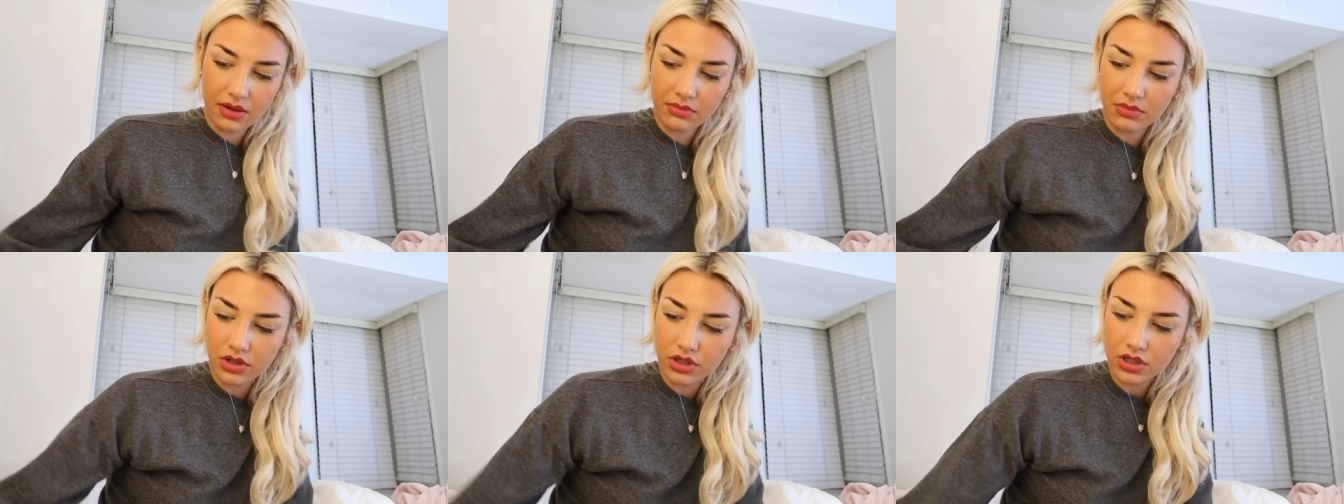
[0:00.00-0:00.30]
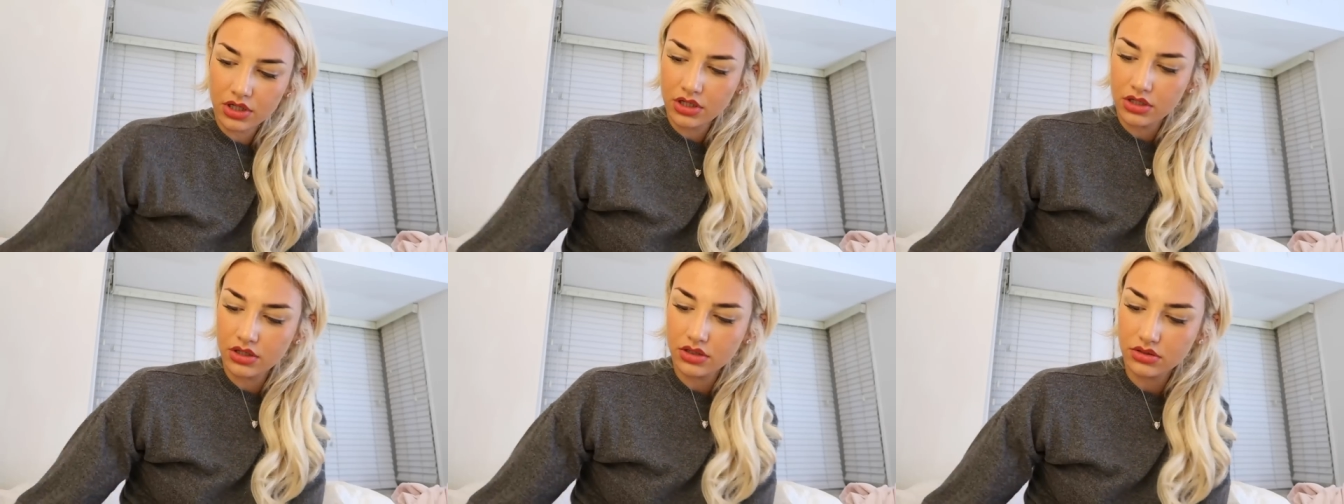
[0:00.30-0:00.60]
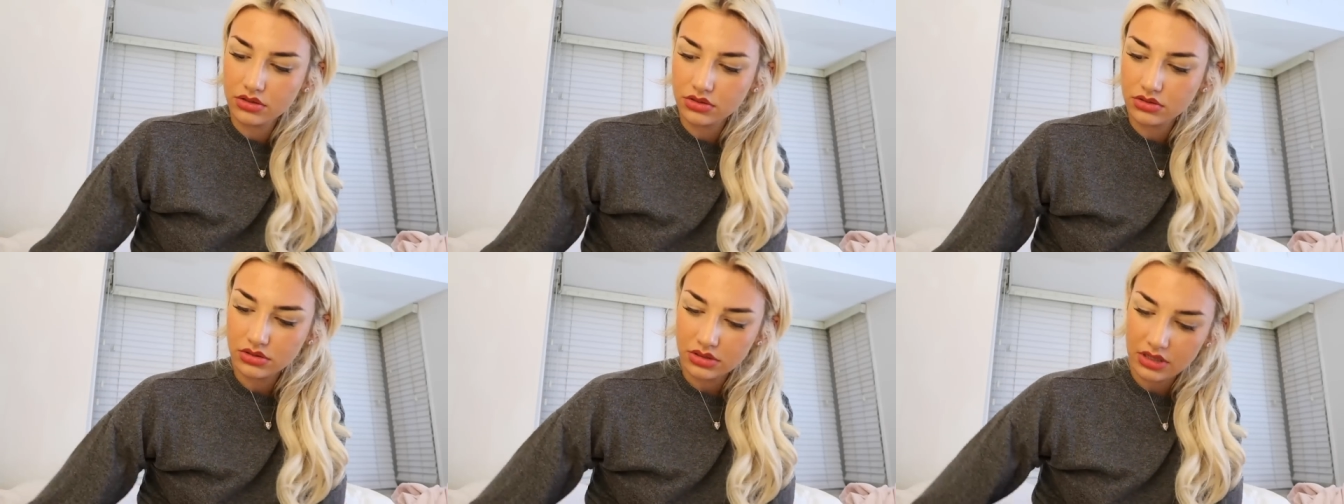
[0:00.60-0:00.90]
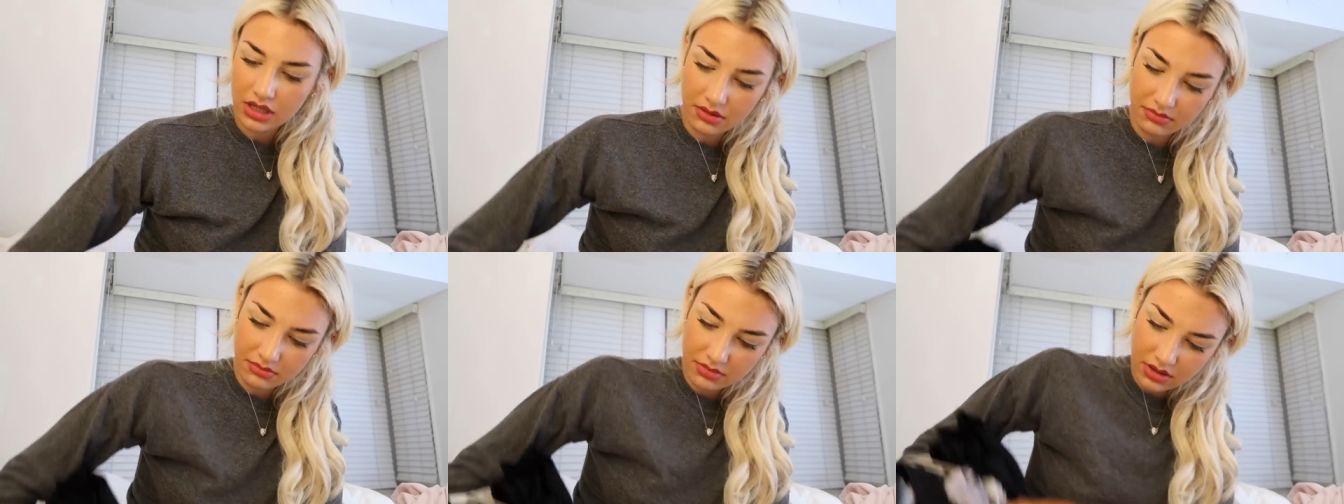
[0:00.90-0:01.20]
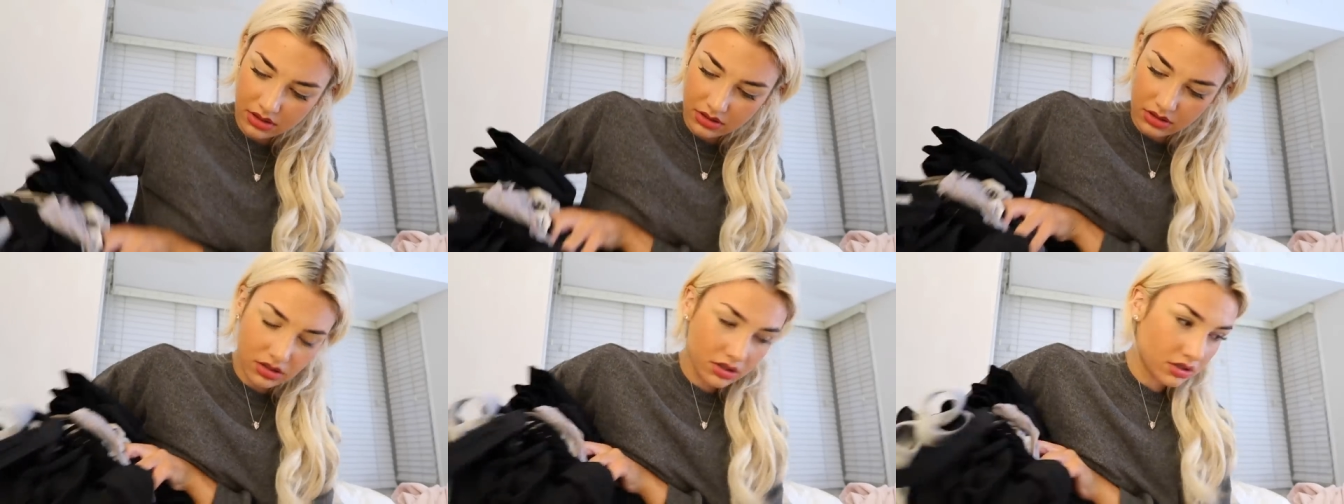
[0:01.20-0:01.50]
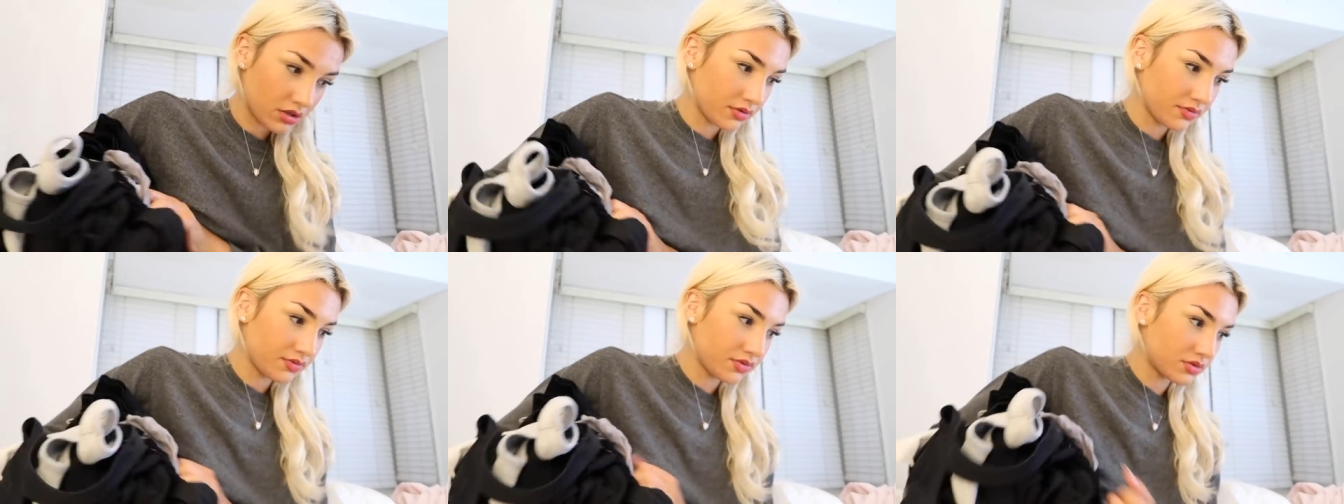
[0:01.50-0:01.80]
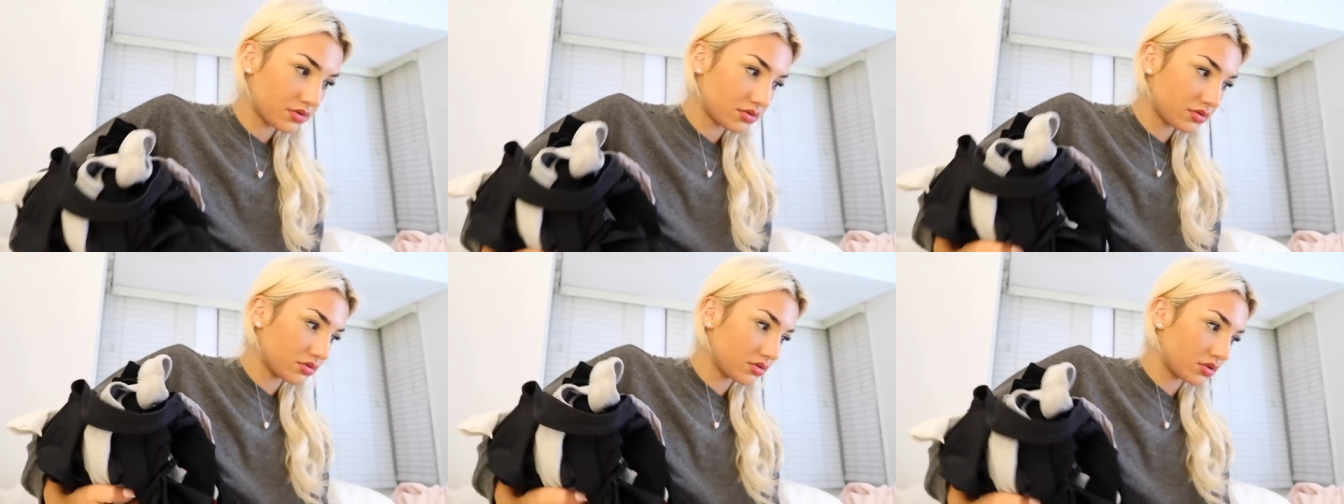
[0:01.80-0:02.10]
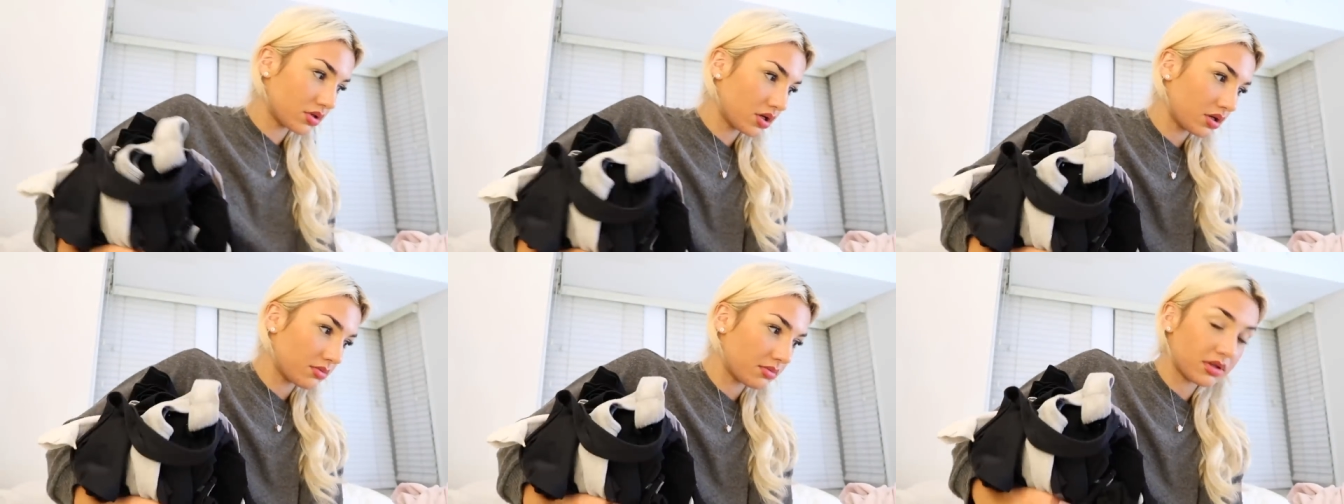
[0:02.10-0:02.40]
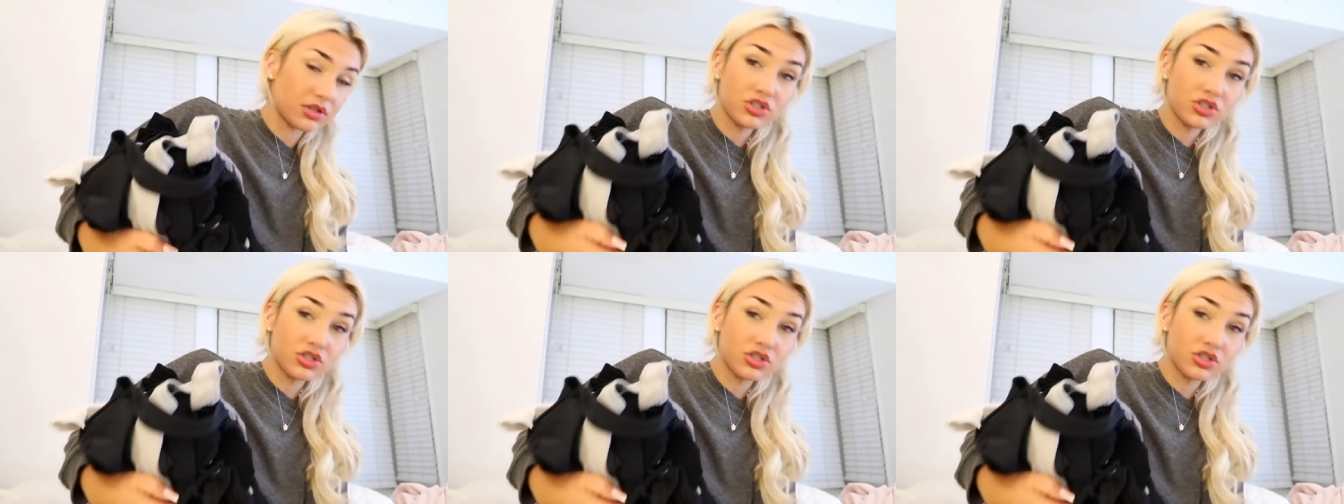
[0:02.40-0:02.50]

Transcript: I'm gonna get my clothes um,